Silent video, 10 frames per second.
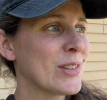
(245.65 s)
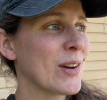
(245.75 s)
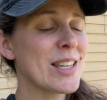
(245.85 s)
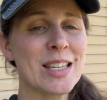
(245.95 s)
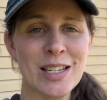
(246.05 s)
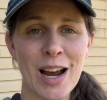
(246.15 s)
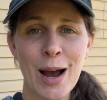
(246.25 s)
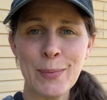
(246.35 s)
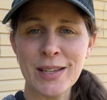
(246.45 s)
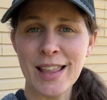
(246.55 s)
So I
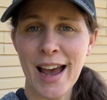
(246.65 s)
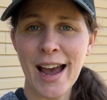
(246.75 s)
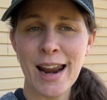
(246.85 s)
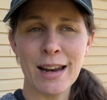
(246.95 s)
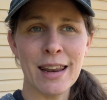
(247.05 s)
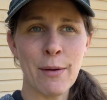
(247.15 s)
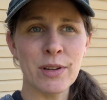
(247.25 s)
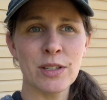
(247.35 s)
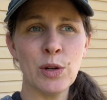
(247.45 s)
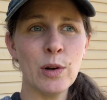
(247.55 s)
stopped that, and that
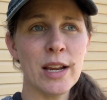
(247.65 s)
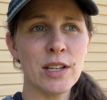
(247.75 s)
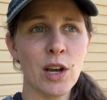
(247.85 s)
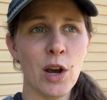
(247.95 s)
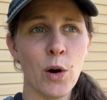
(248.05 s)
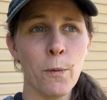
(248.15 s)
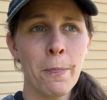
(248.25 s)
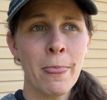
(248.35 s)
was 2 days ago,